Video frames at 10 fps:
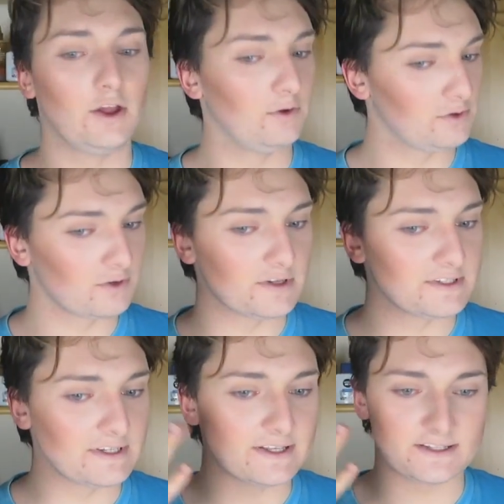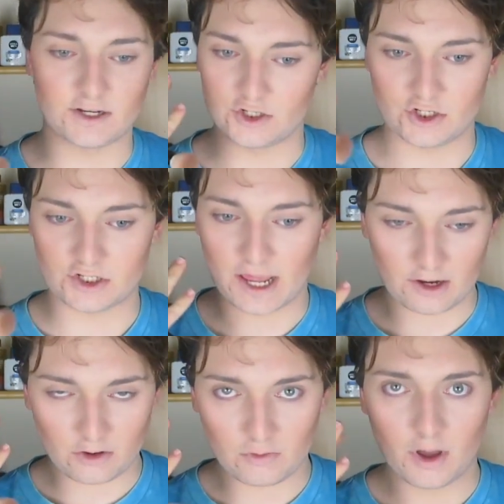You can sort of see it's a nice
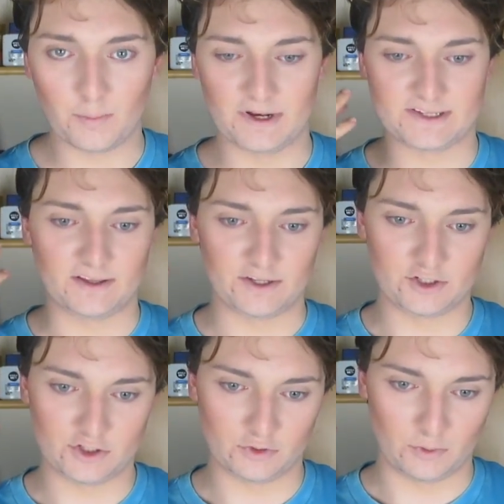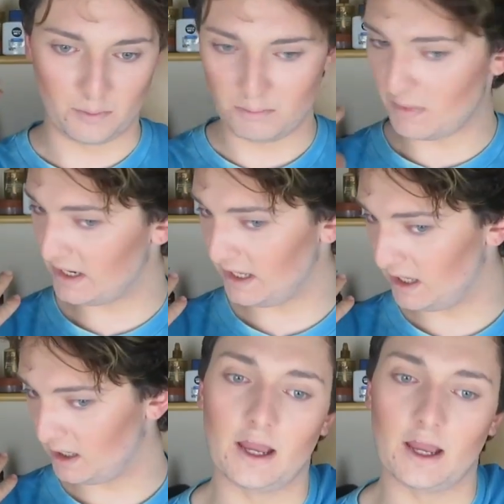shadow, but it's not like too muddy.